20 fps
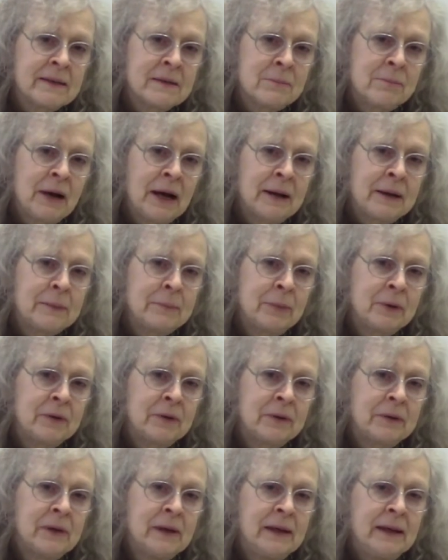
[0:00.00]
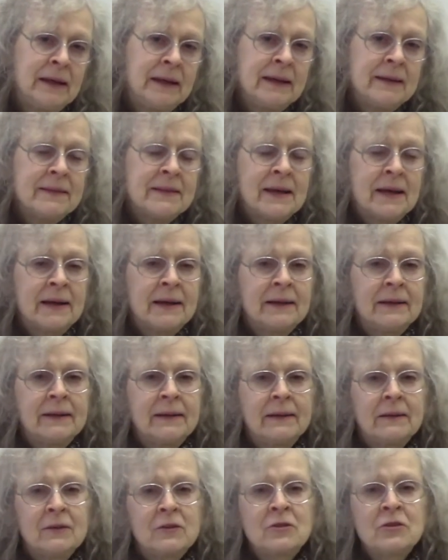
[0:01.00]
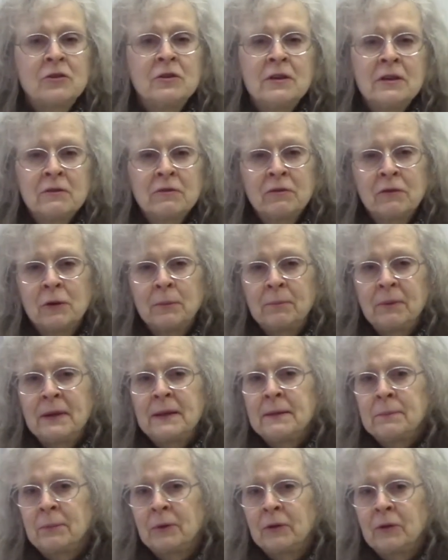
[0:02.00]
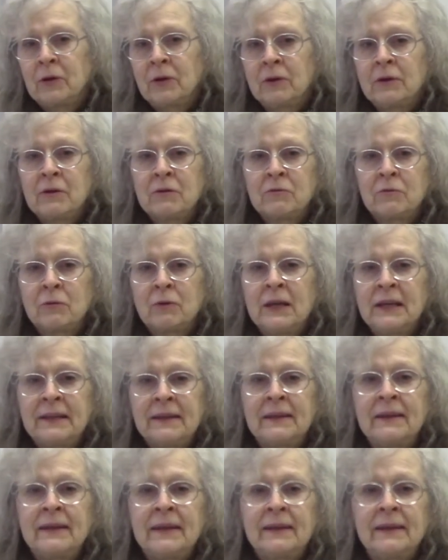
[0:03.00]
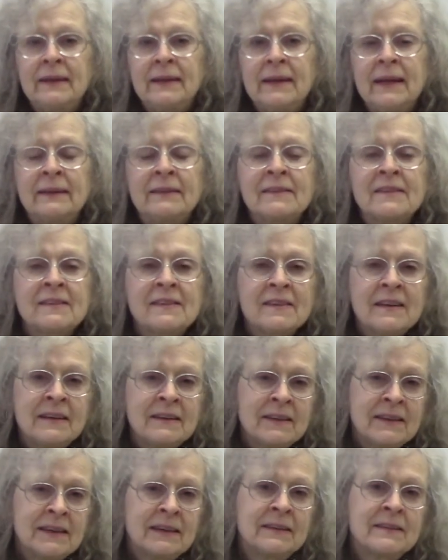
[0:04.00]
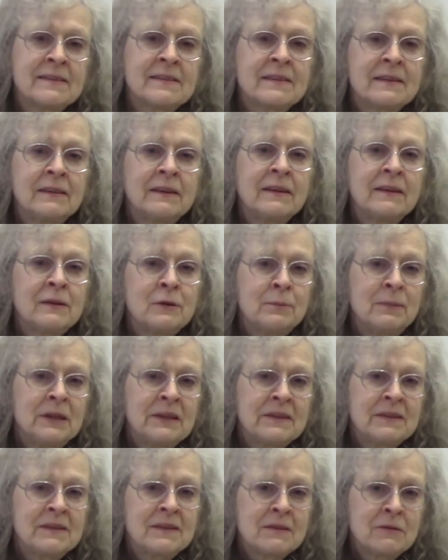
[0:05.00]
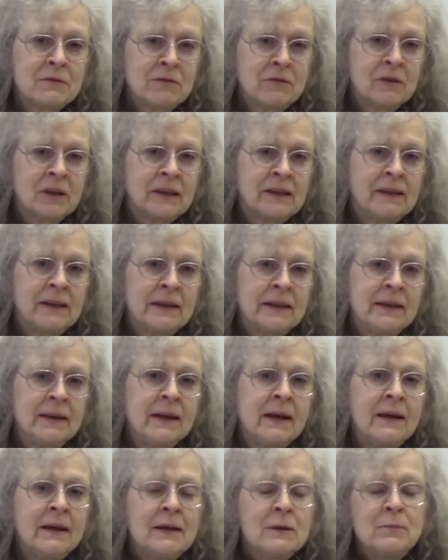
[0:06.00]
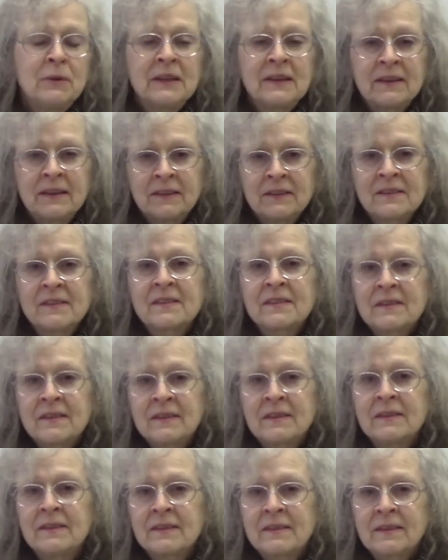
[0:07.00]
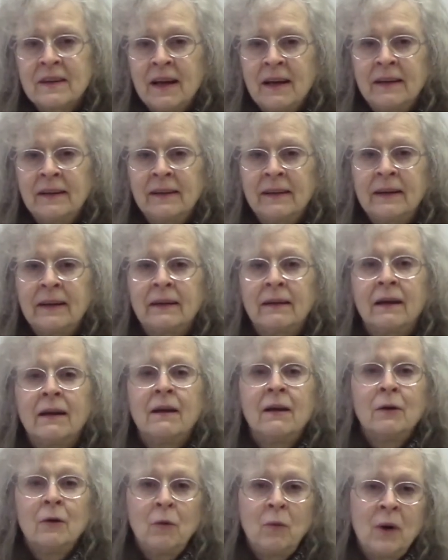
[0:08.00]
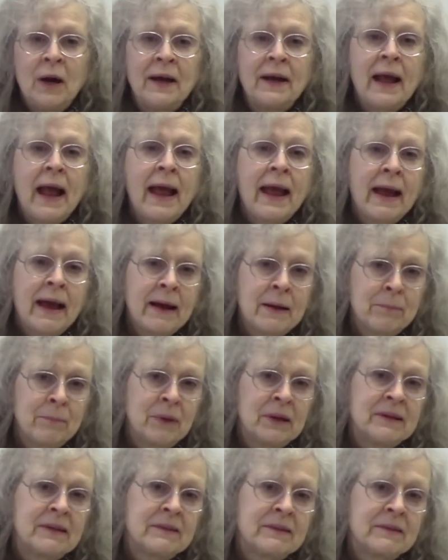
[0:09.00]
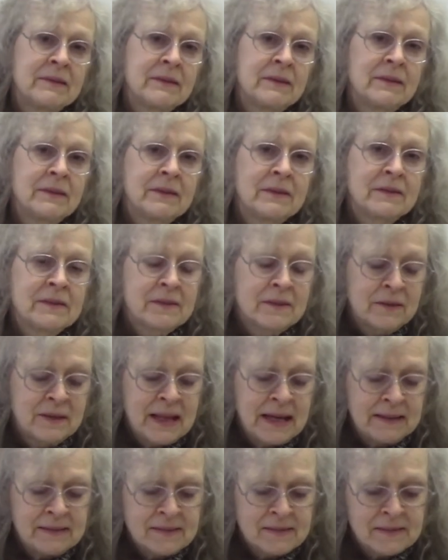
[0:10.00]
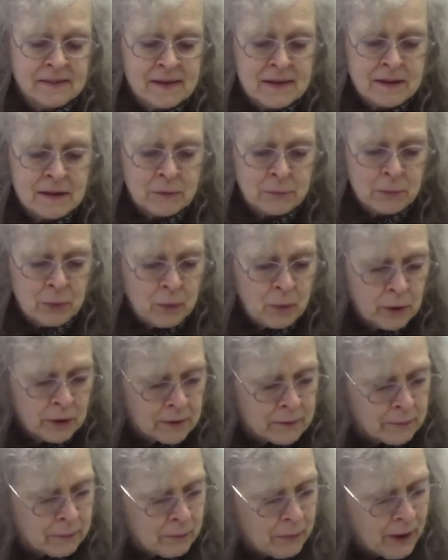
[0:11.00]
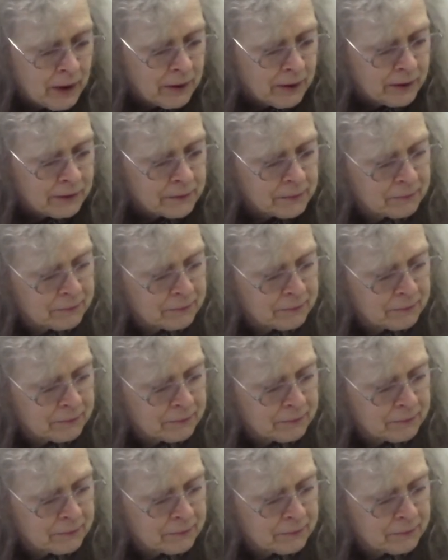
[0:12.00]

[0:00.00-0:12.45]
the Bible, that two different people could have written it and seen things a little bit differently, but they're still telling what happened. So that's the important part.